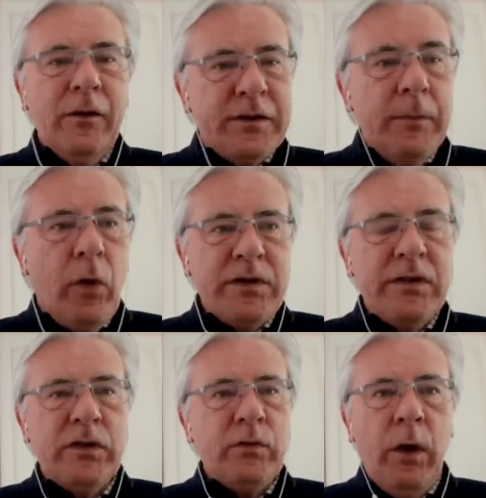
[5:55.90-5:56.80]
Some
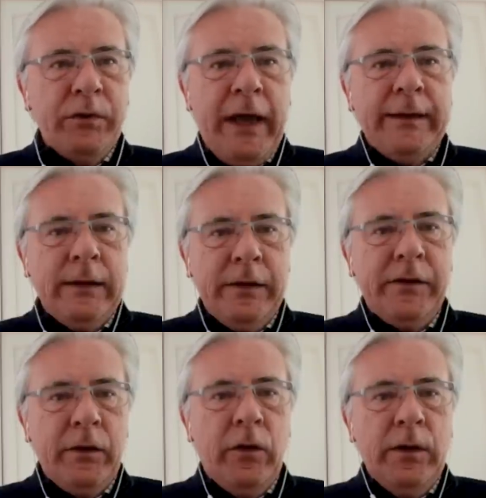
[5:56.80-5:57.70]
horses just won't handle
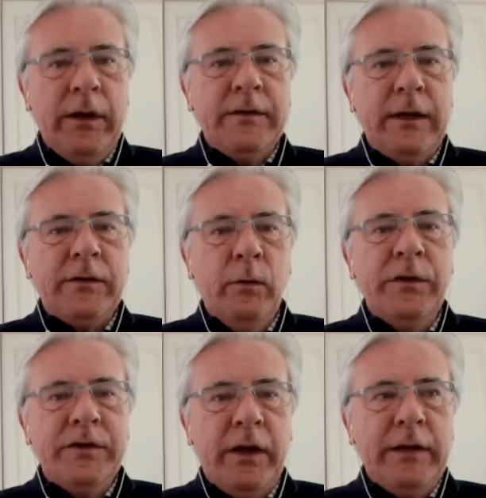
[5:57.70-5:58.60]
this at all. That's
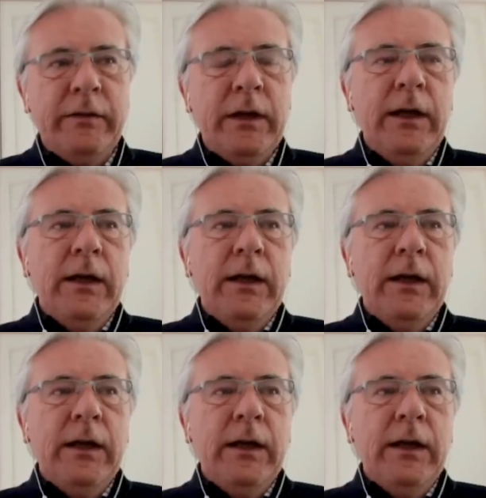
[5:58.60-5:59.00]
one side of it.